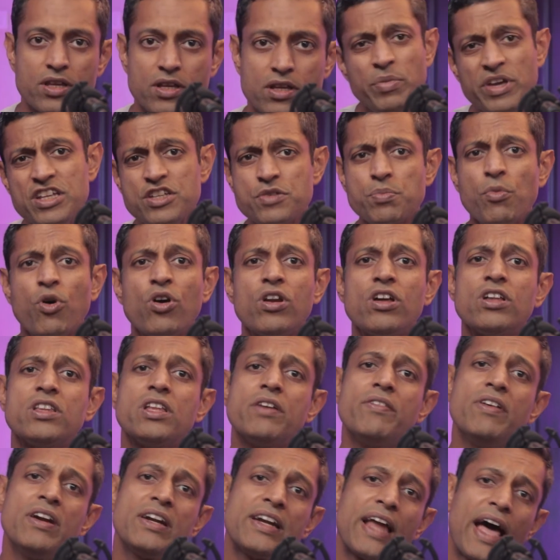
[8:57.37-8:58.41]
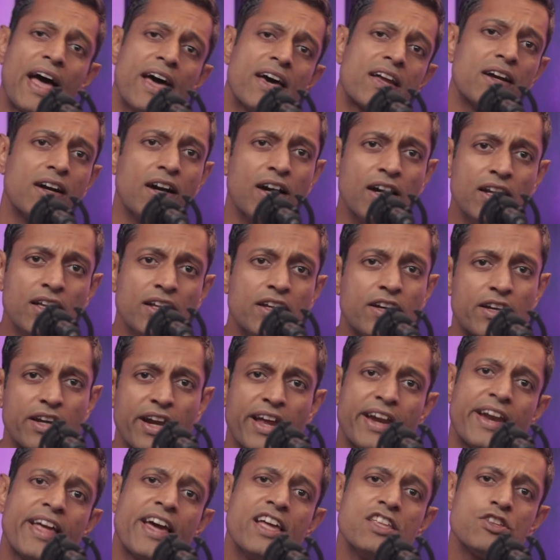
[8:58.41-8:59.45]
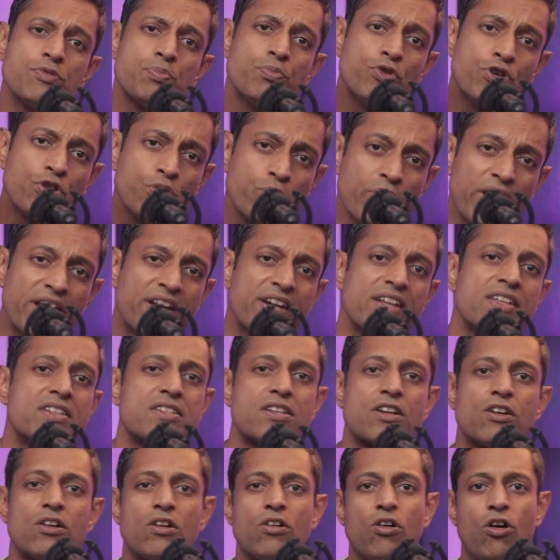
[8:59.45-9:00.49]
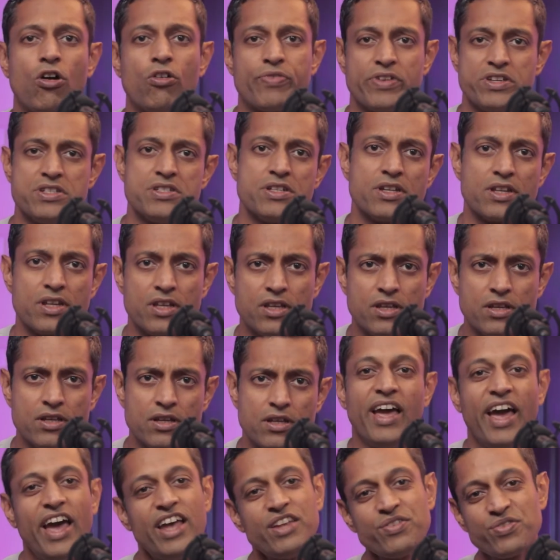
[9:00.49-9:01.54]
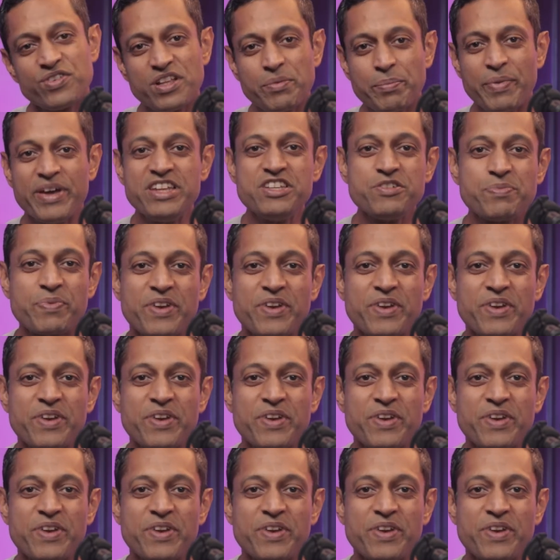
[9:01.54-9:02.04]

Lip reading: Being smaller, they will tire earlier and hence put you at risk of injury. As for the bench